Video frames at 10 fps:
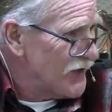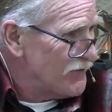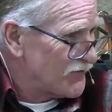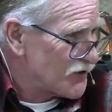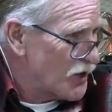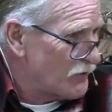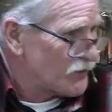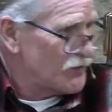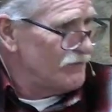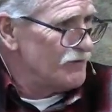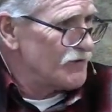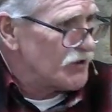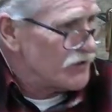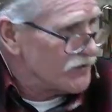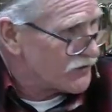that chapter and
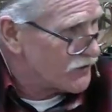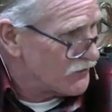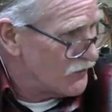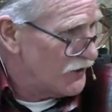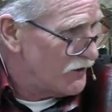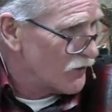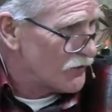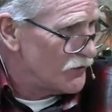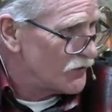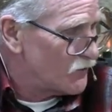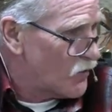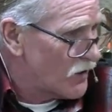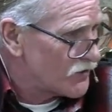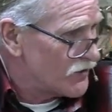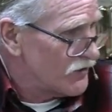send it to him, or you can
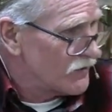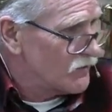watch it or